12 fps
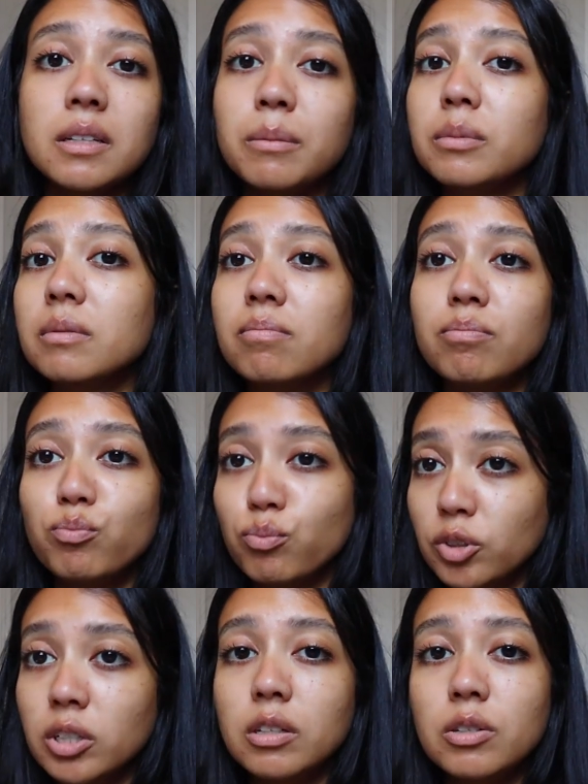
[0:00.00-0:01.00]
some
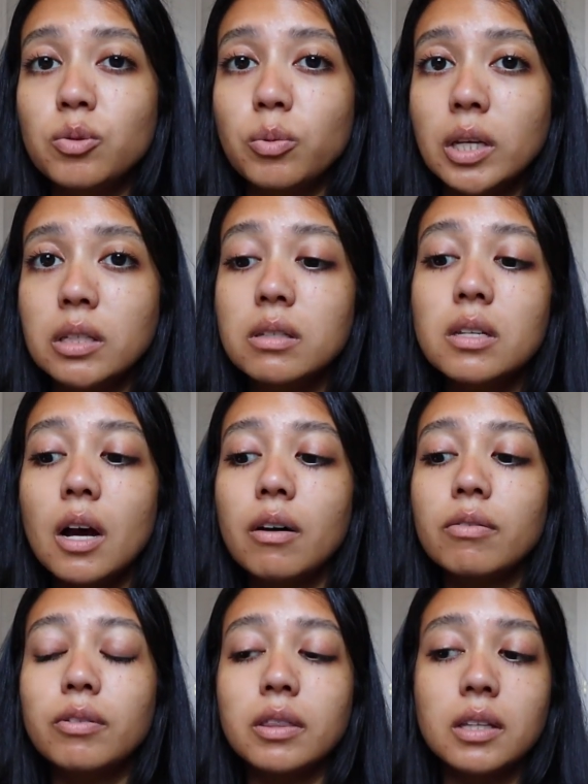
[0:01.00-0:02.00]
really sweet
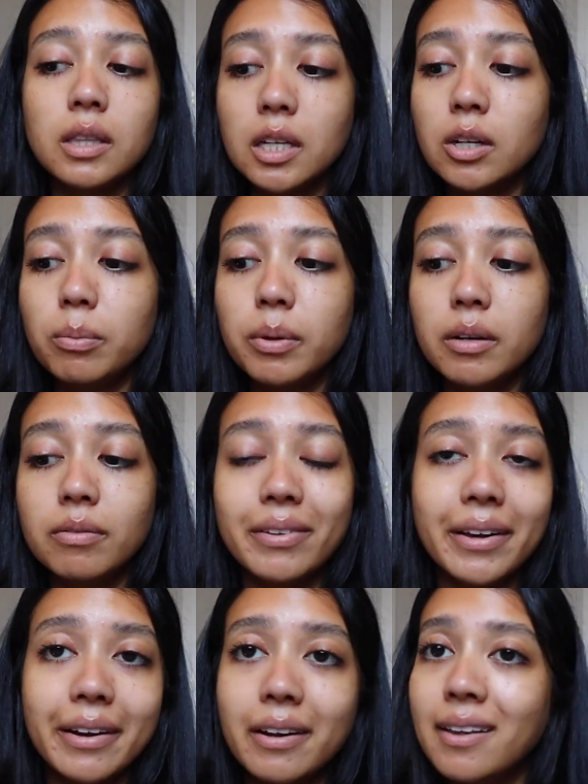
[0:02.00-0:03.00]
stuff with a little bit of
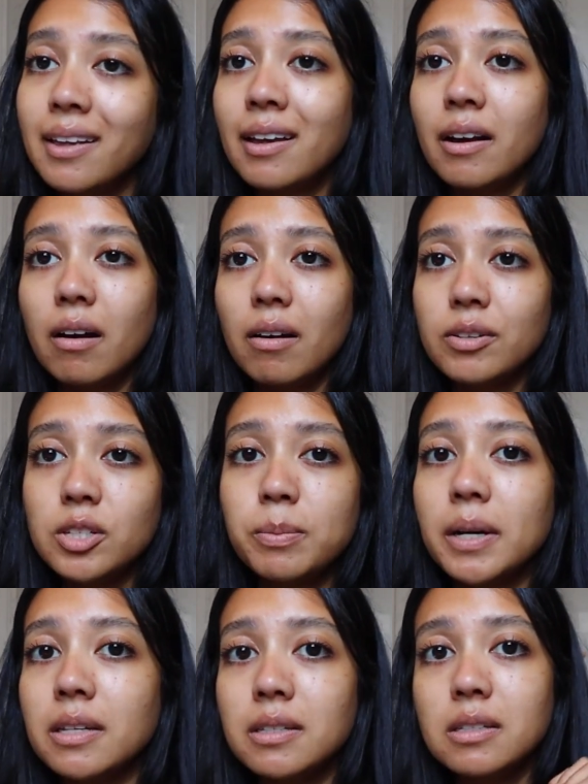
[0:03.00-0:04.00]
like
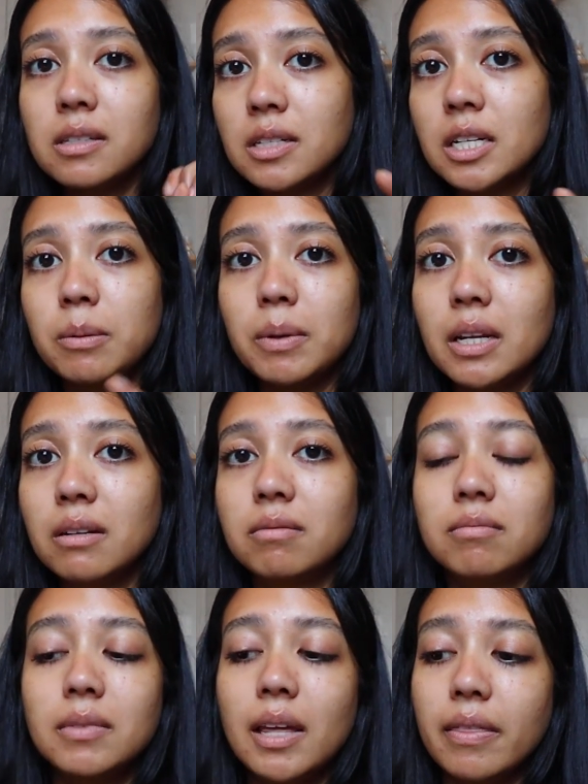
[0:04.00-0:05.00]
allspice and cinnamon
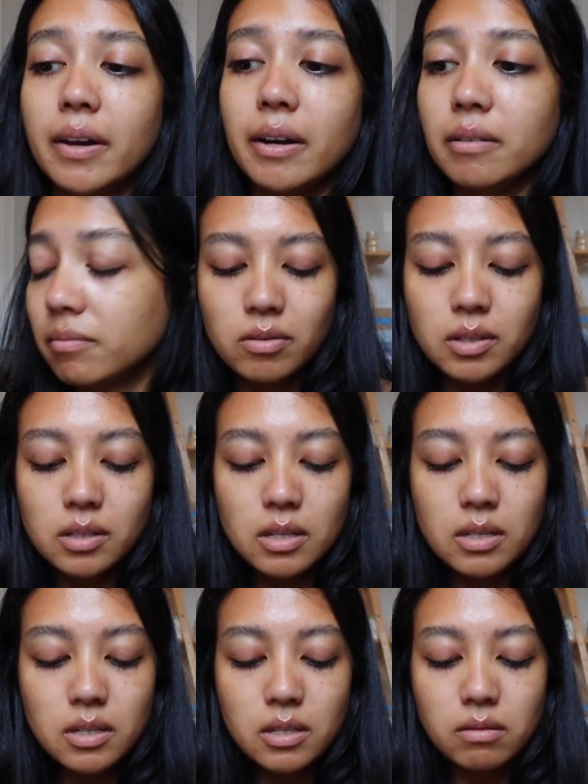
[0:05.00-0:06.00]
in there. So this
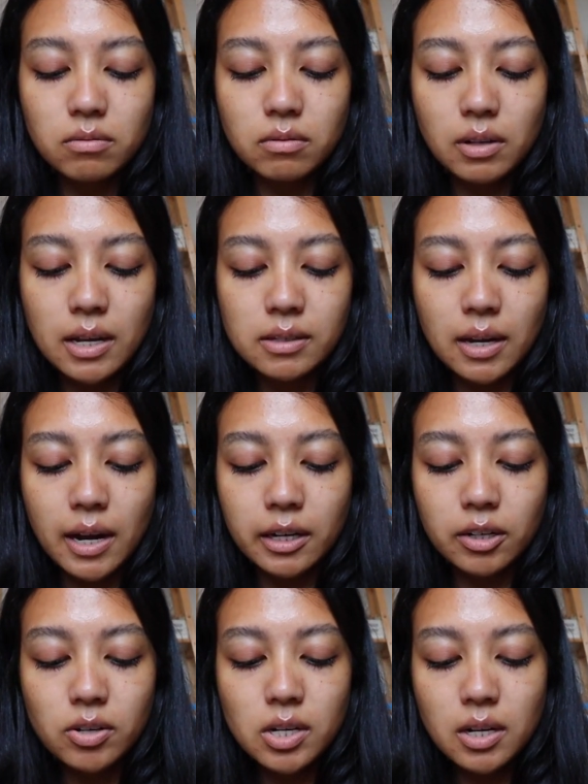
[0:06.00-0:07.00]
isn't as
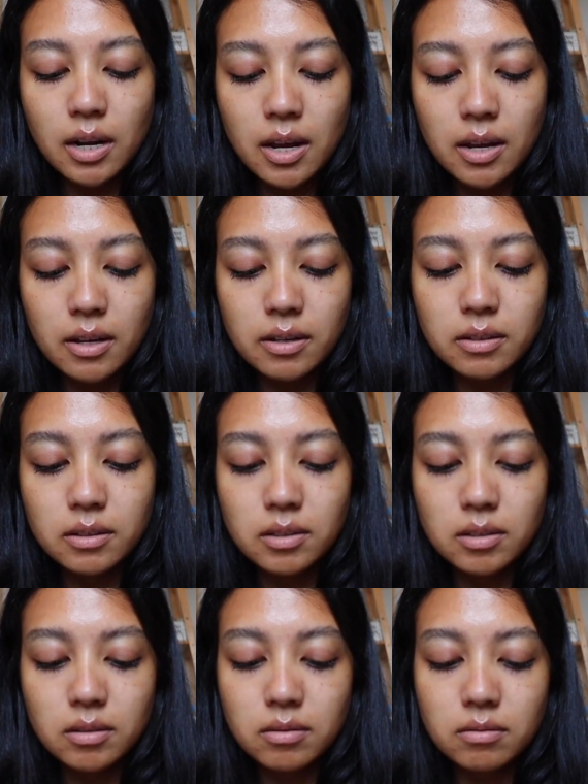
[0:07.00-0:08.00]
accurate
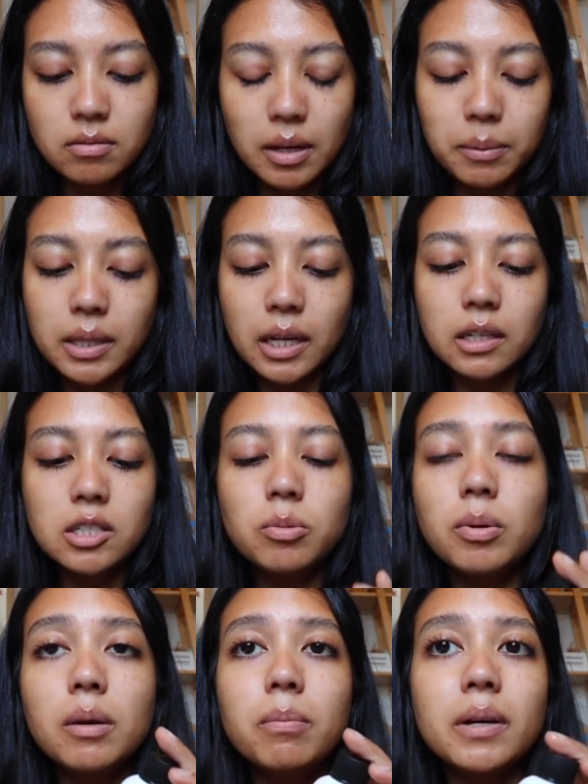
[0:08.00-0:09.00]
as I would like it to
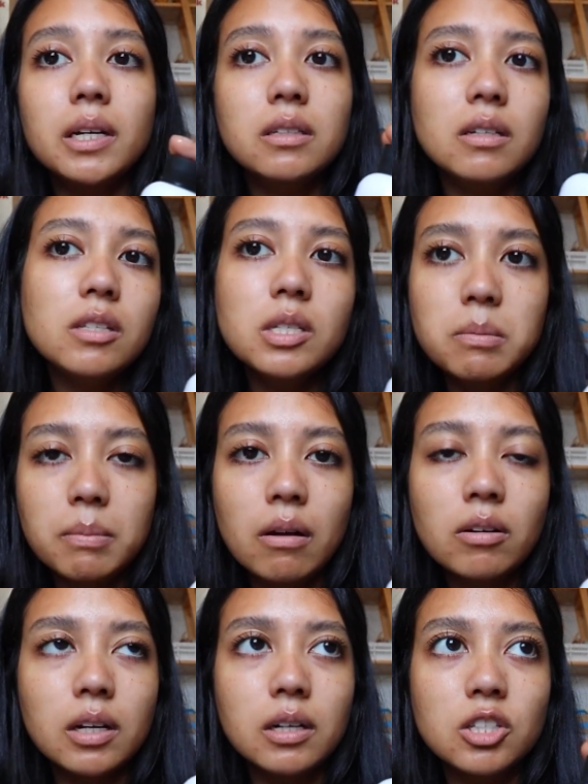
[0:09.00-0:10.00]
be, but it does
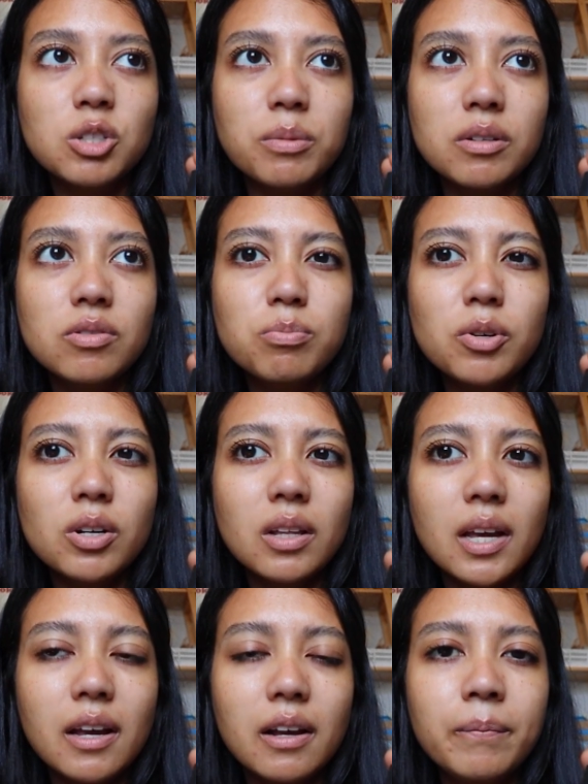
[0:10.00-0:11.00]
smell good. It smells more
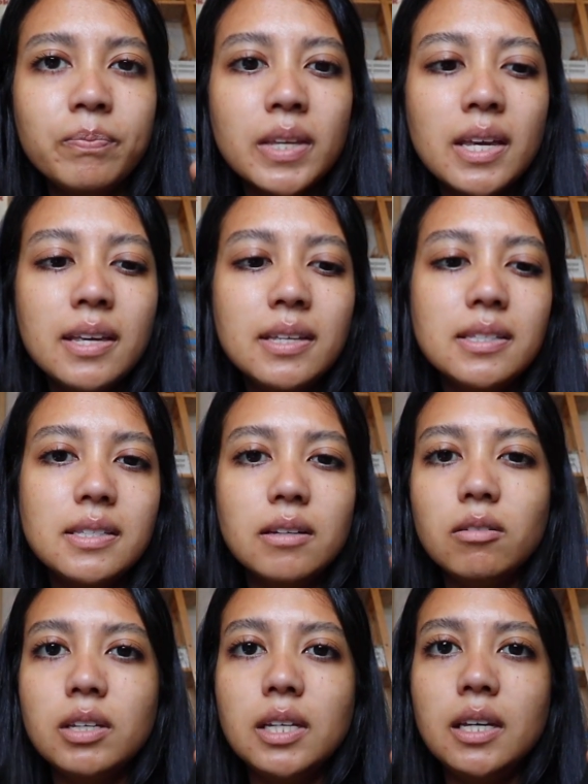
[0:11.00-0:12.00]
like
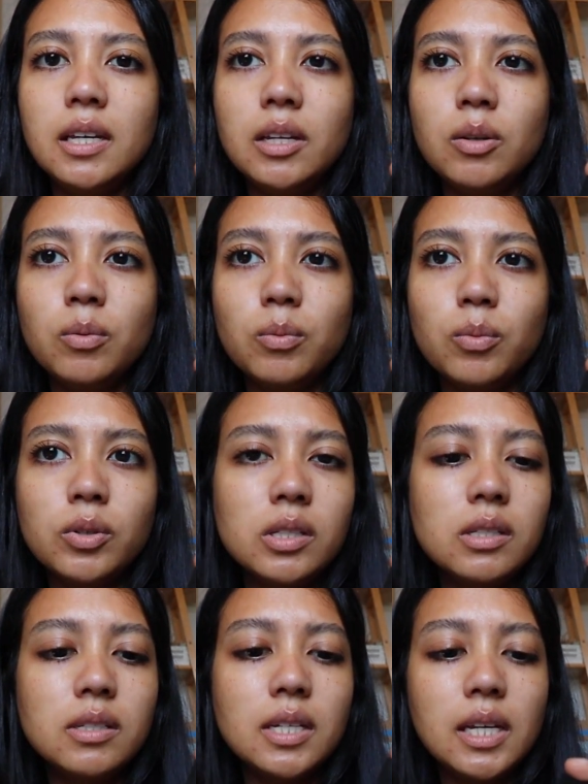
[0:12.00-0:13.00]
silky and
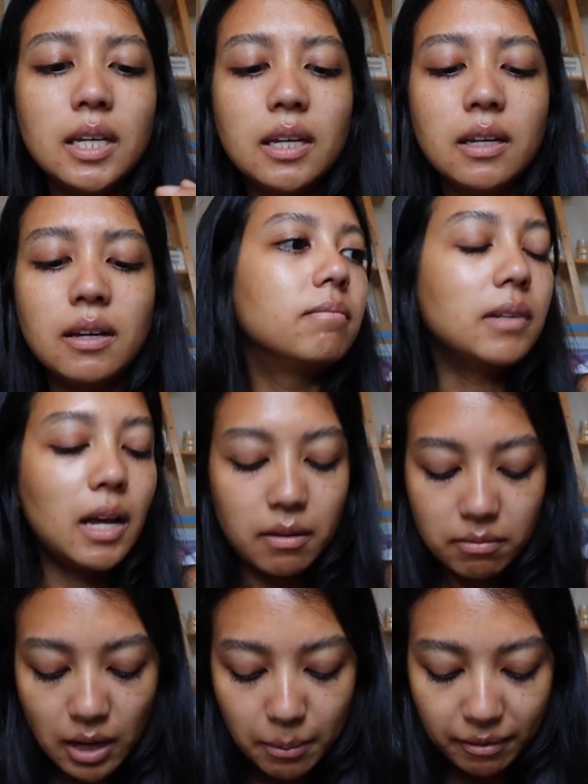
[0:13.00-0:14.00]
woodsy.
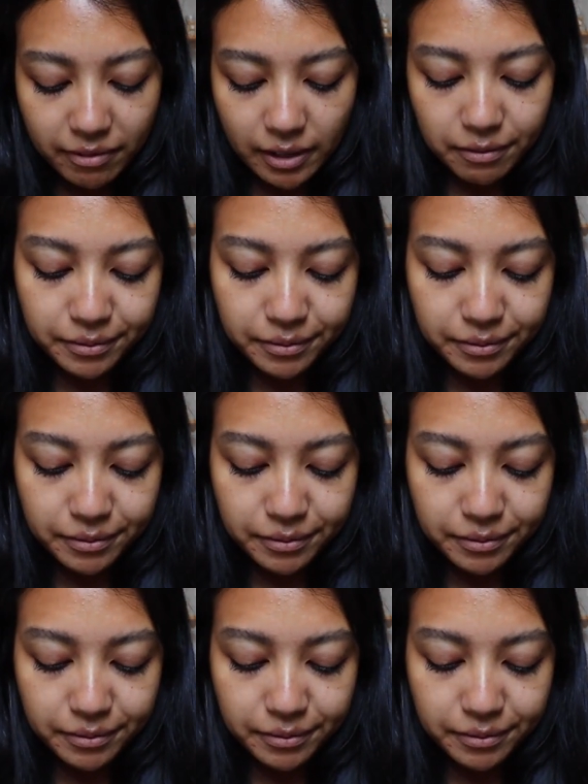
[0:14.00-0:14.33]
Not my fave.